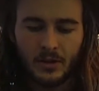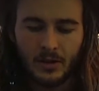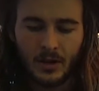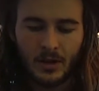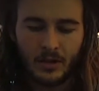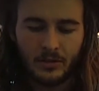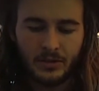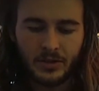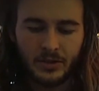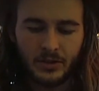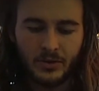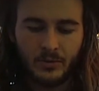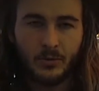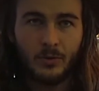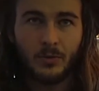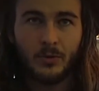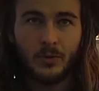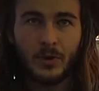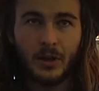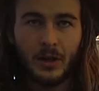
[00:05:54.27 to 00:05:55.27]
I'll tell you
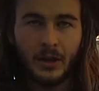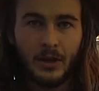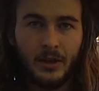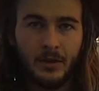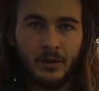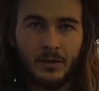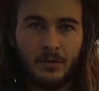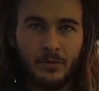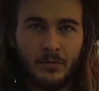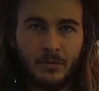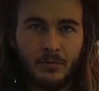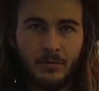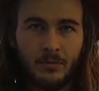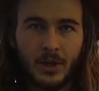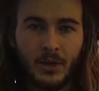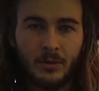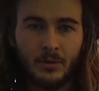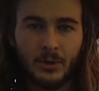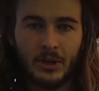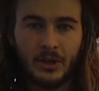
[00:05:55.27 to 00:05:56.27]
what
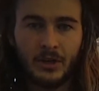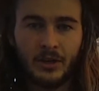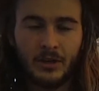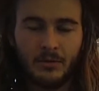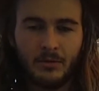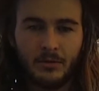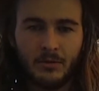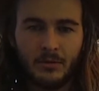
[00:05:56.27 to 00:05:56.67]
made me